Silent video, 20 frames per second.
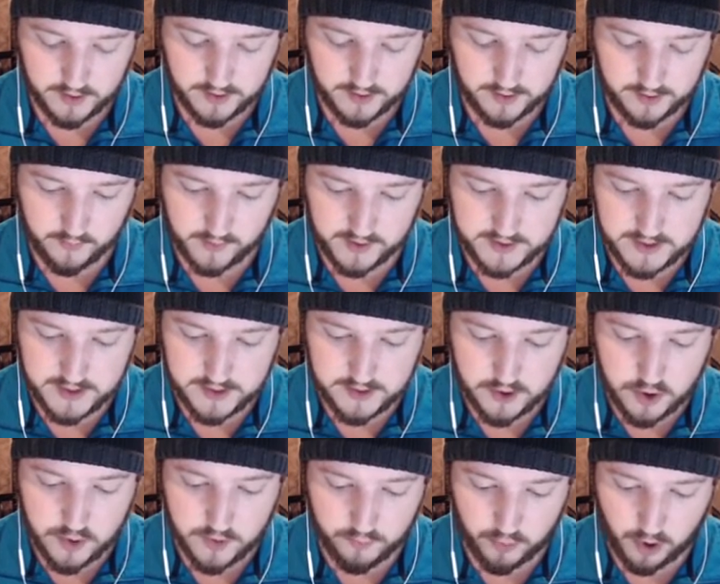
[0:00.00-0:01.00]
And what does he
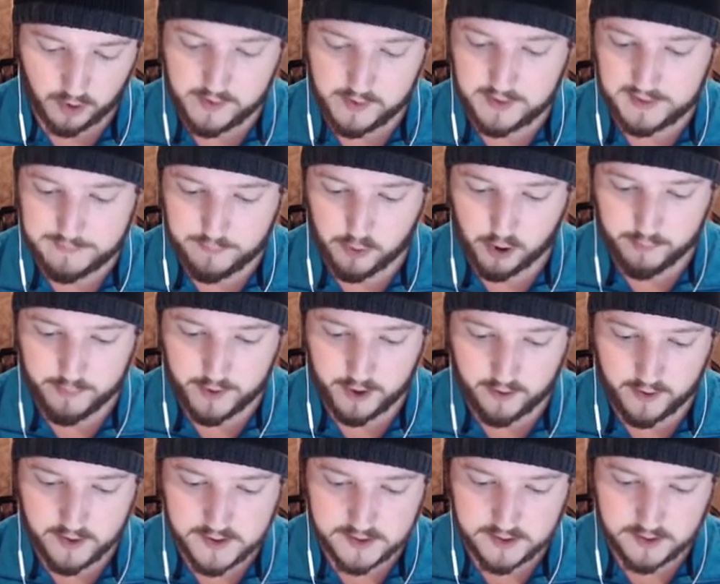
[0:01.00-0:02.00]
do? Probably Elite
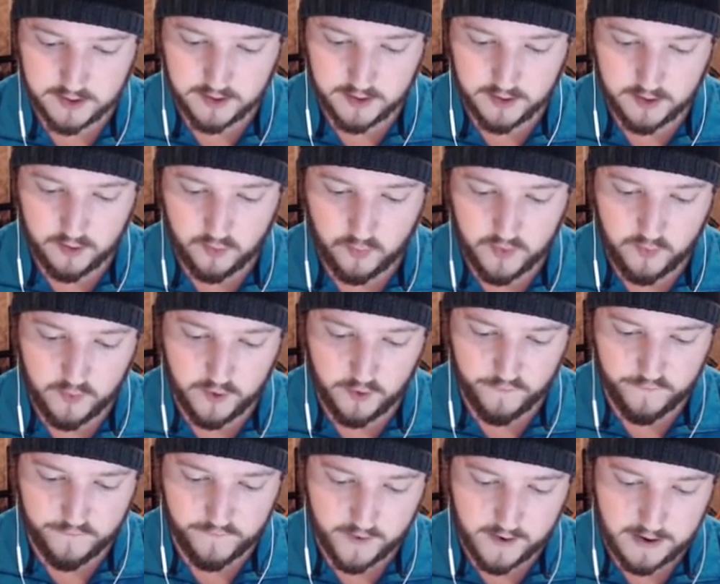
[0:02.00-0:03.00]
Barbarians. We will
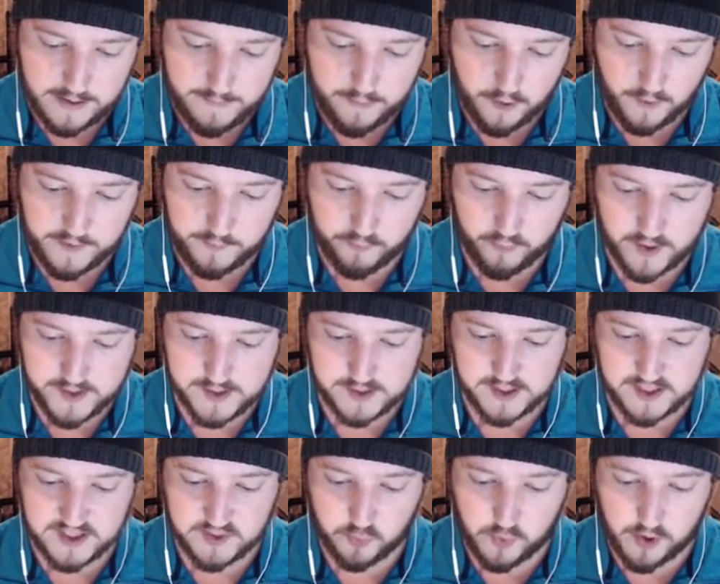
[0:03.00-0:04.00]
Fireball the
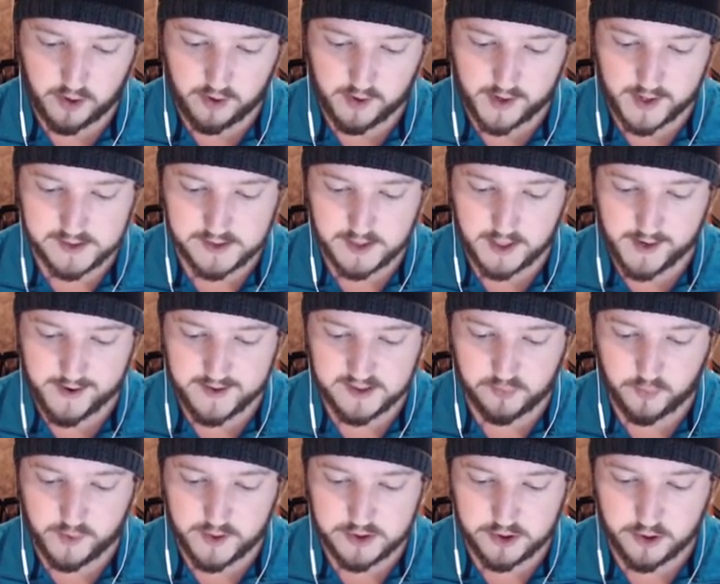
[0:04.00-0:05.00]
Princess as well as the
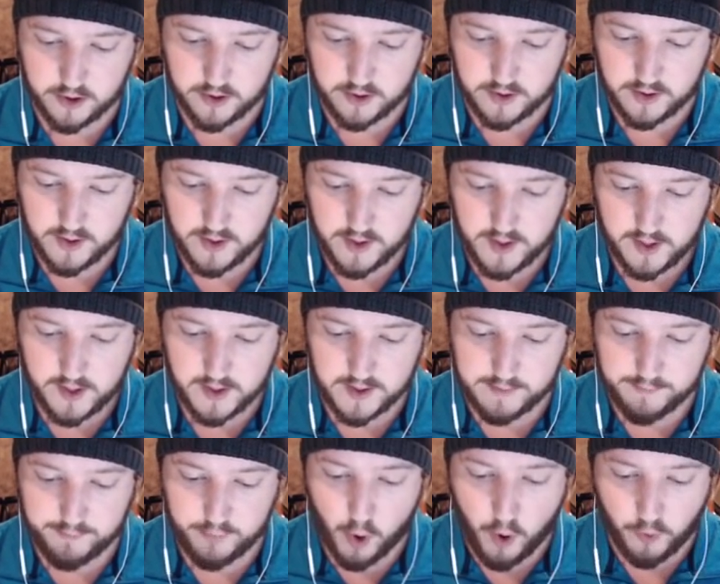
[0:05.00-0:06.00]
Ice Wizard,
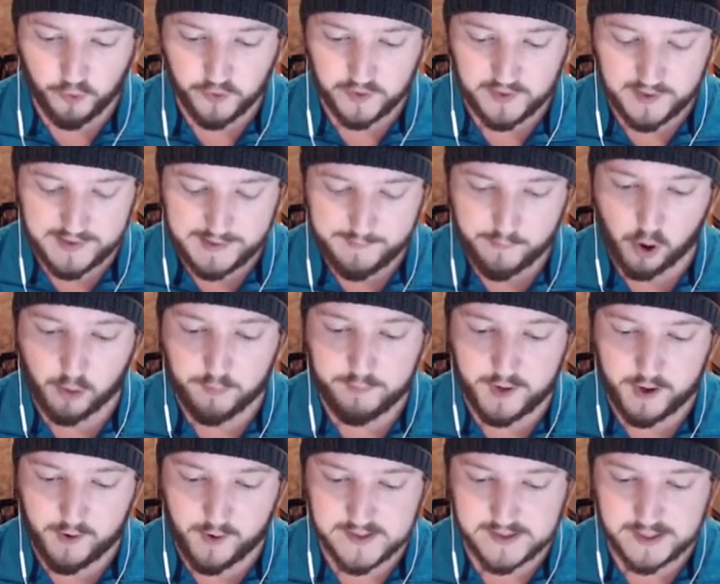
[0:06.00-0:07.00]
getting both of the Elite
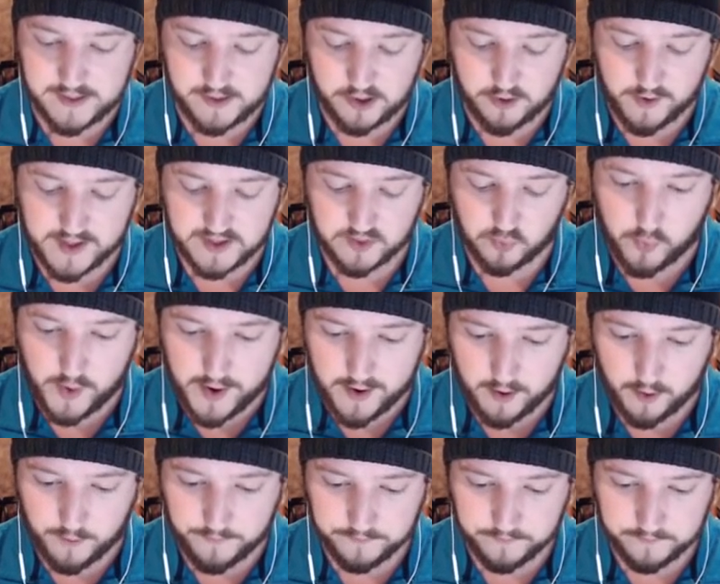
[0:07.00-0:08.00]
Barbarians in there as
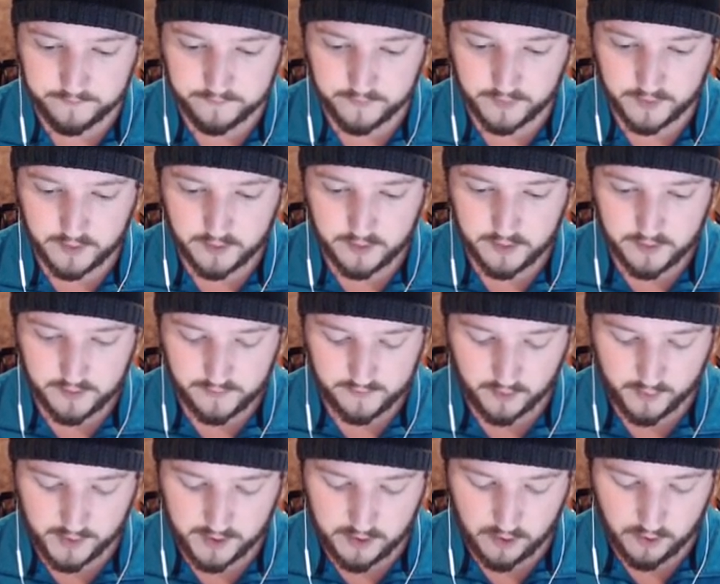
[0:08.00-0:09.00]
well.
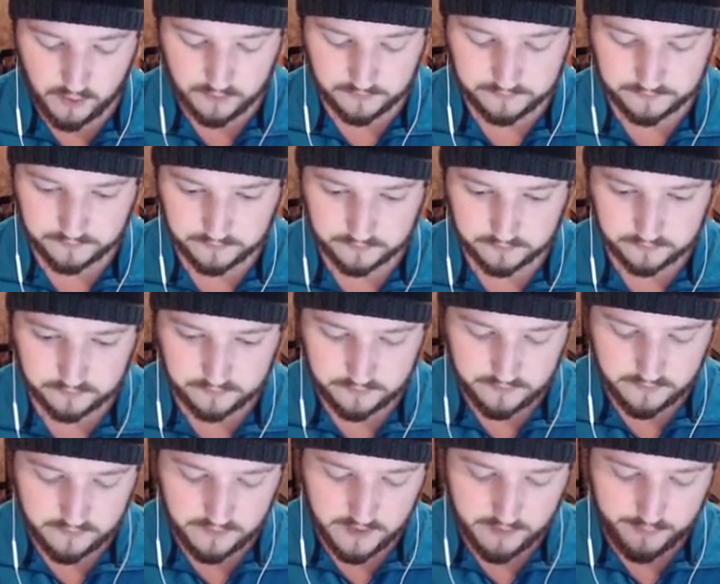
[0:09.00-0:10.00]
There we go.
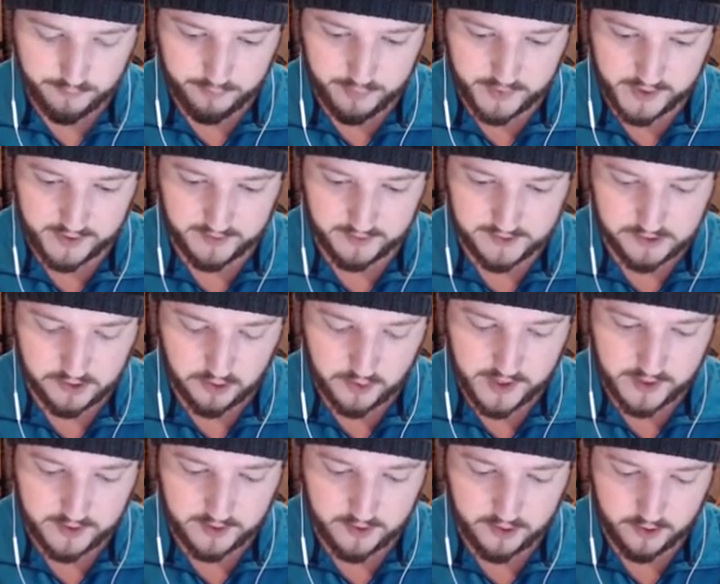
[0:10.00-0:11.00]
But let's go
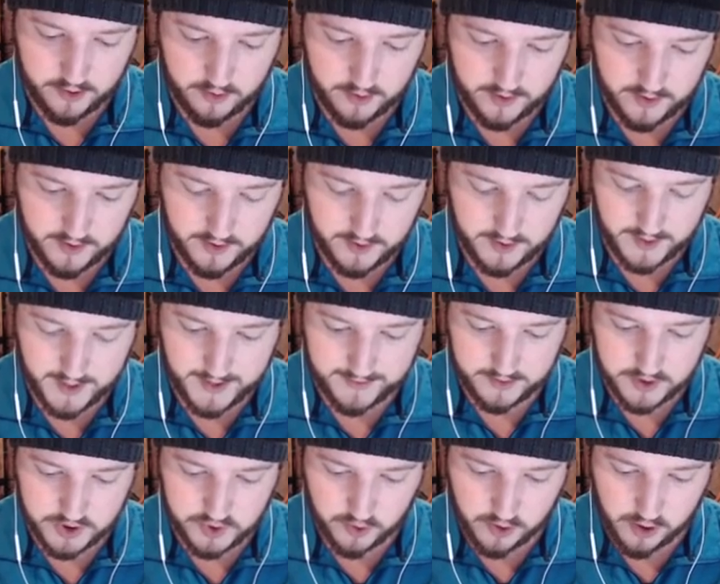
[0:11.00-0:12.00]
ahead here.
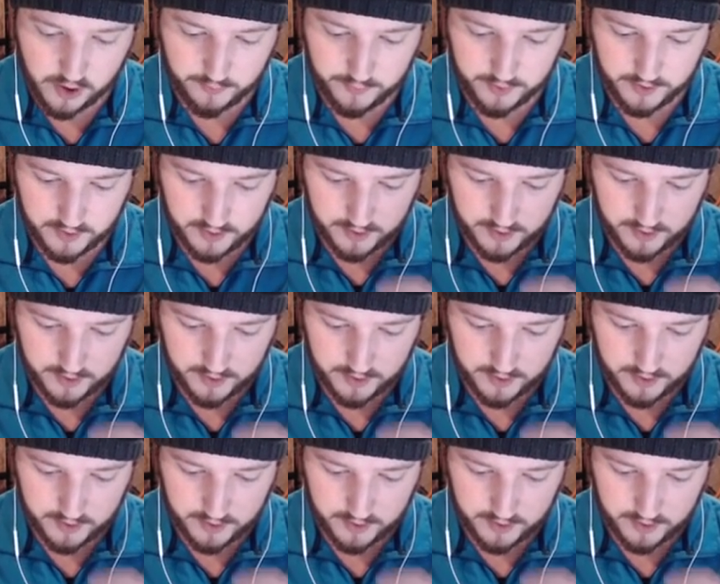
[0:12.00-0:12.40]
Cannon drop.